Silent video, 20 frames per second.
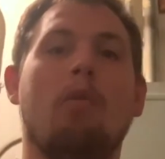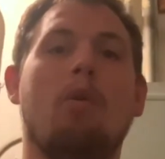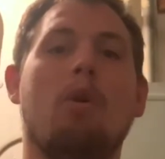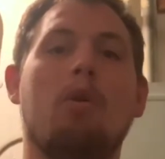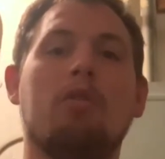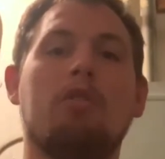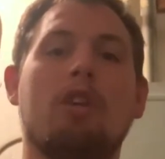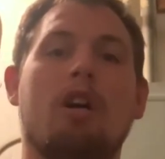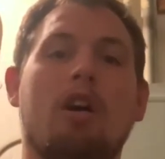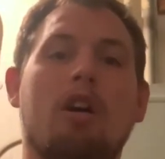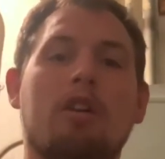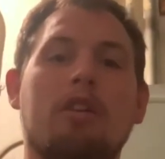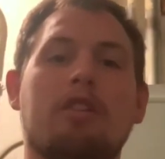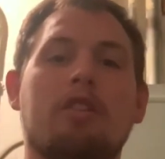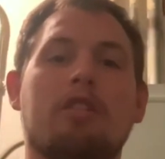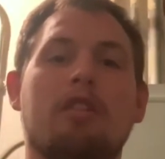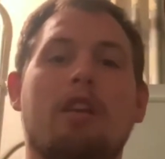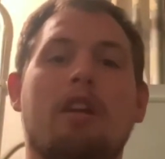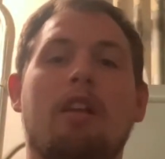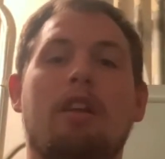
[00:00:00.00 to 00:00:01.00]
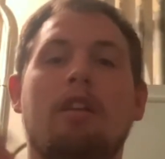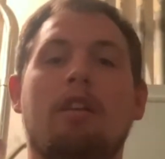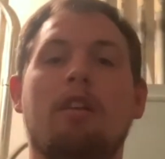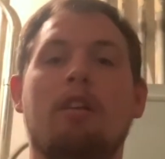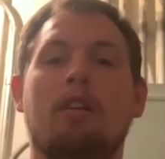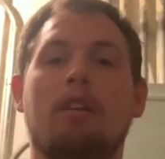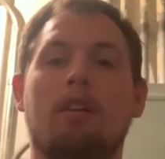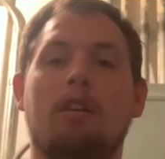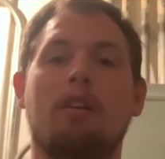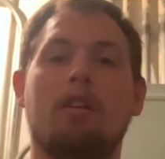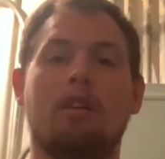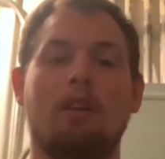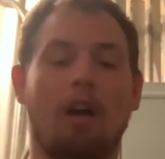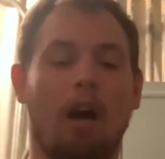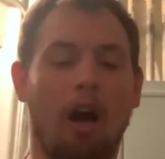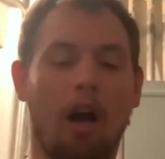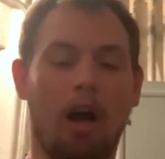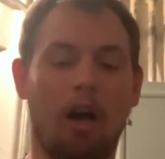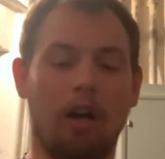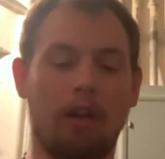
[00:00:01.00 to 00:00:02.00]
tungsten
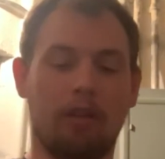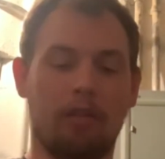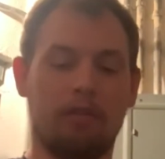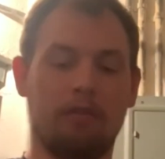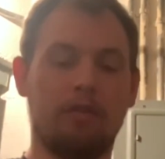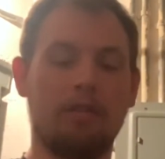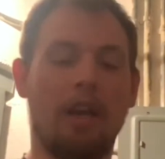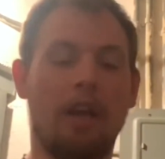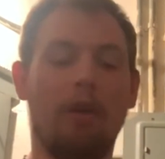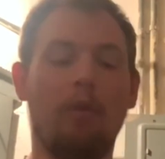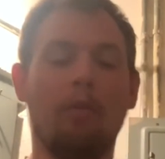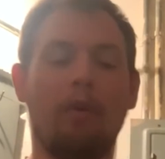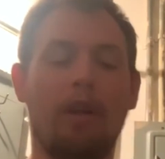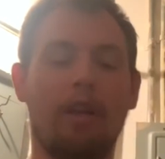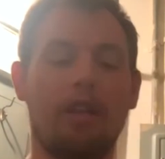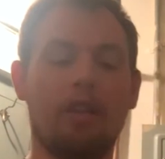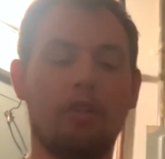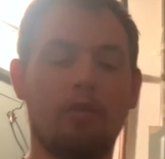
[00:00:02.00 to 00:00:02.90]
Ned rig as